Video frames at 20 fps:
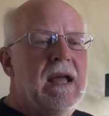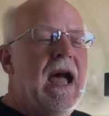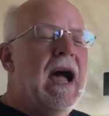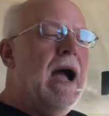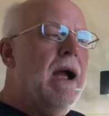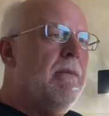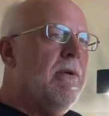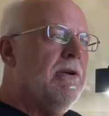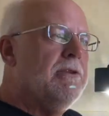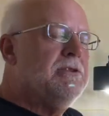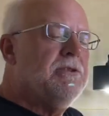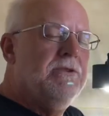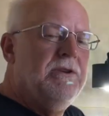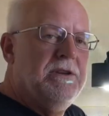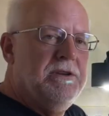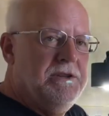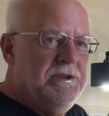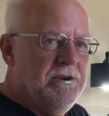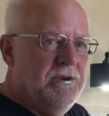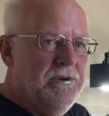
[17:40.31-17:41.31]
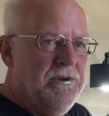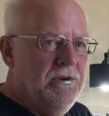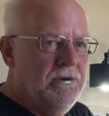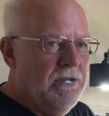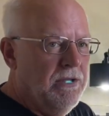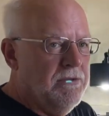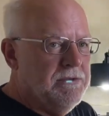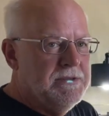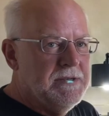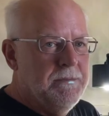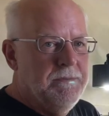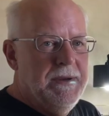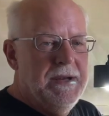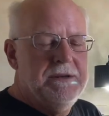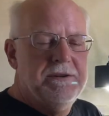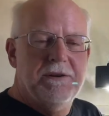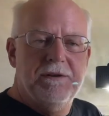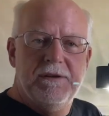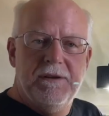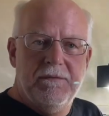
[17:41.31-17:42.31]
I'm also going to show you close-up
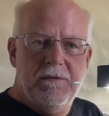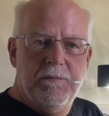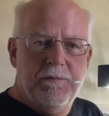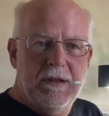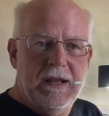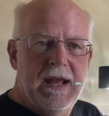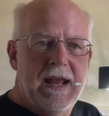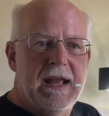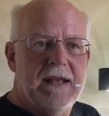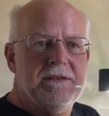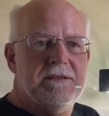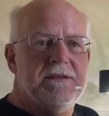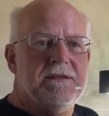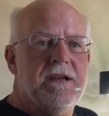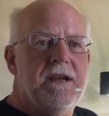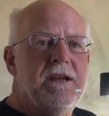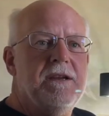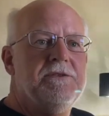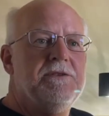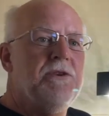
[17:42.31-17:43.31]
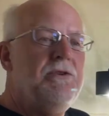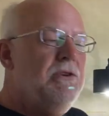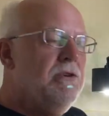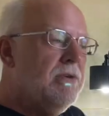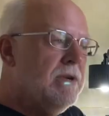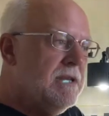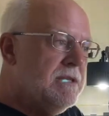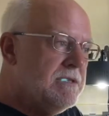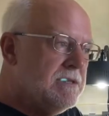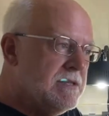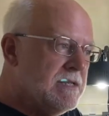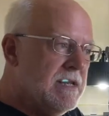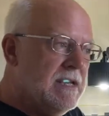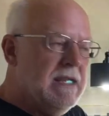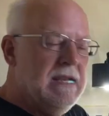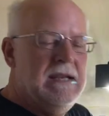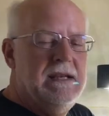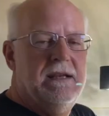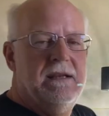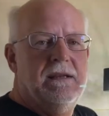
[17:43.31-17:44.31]
pictures of the plants so you can
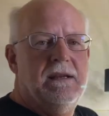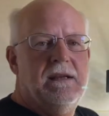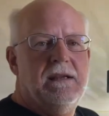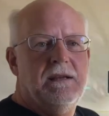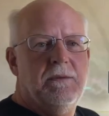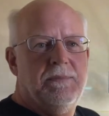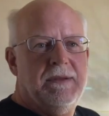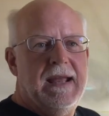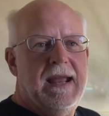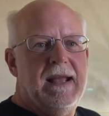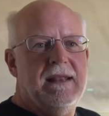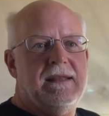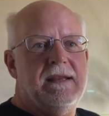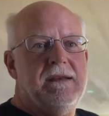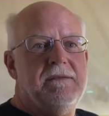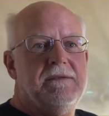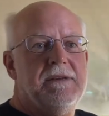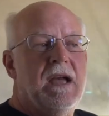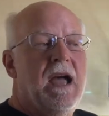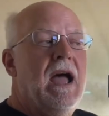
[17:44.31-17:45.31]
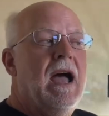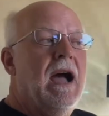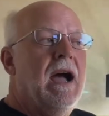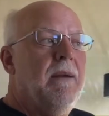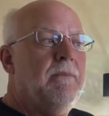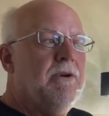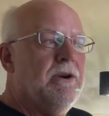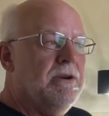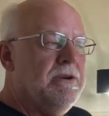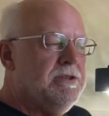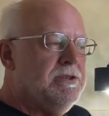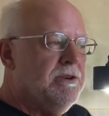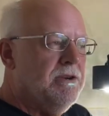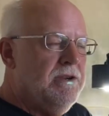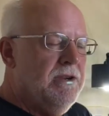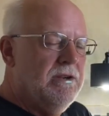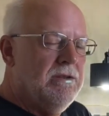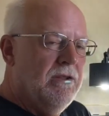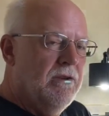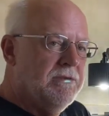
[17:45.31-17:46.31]
see the plant leaves. I'm going to show
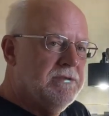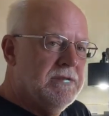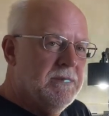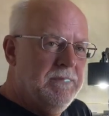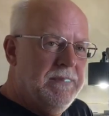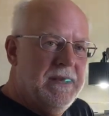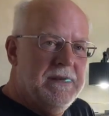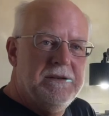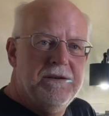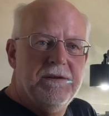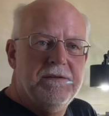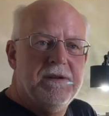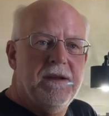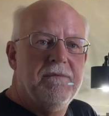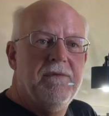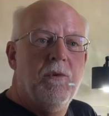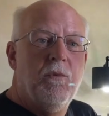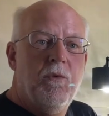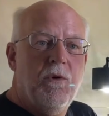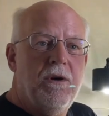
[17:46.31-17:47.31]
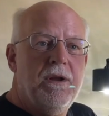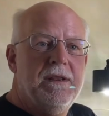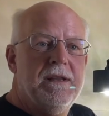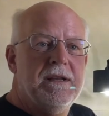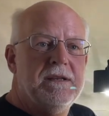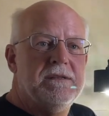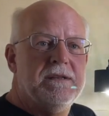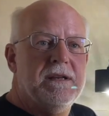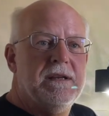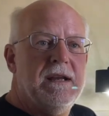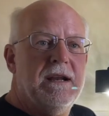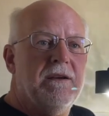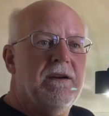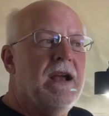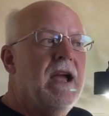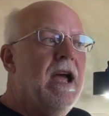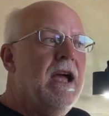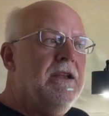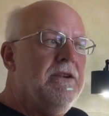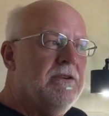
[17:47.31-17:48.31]
you close-up pictures of the wood that's in there.
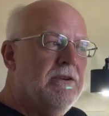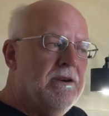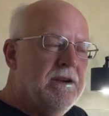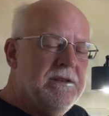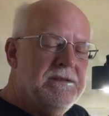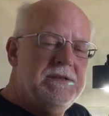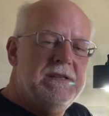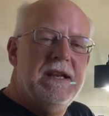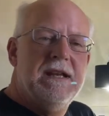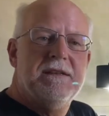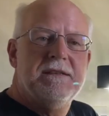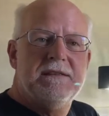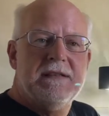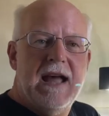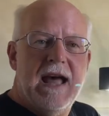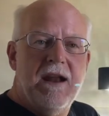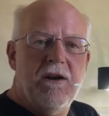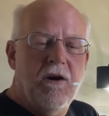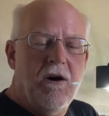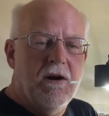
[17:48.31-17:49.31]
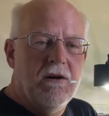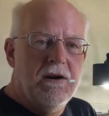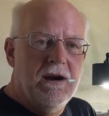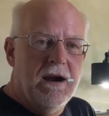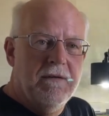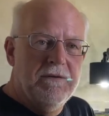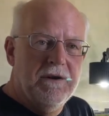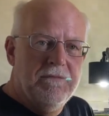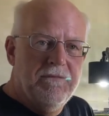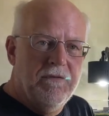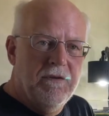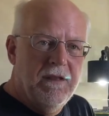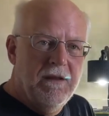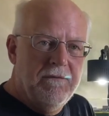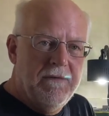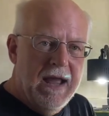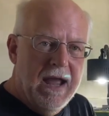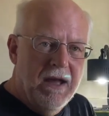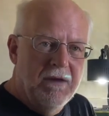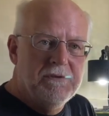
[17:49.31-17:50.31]
You're going to see it's not all covered full
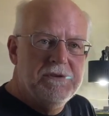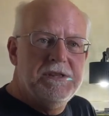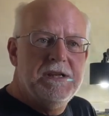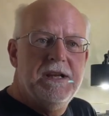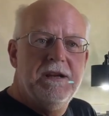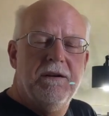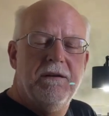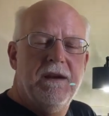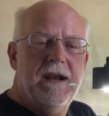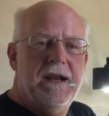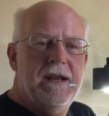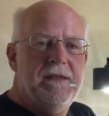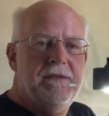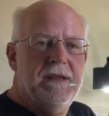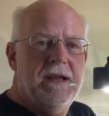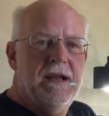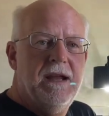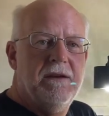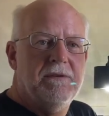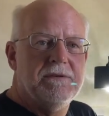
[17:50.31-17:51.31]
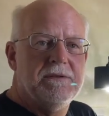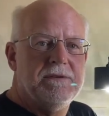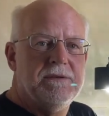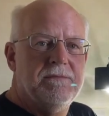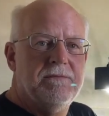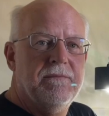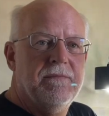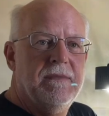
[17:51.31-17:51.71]
of algae or anything else.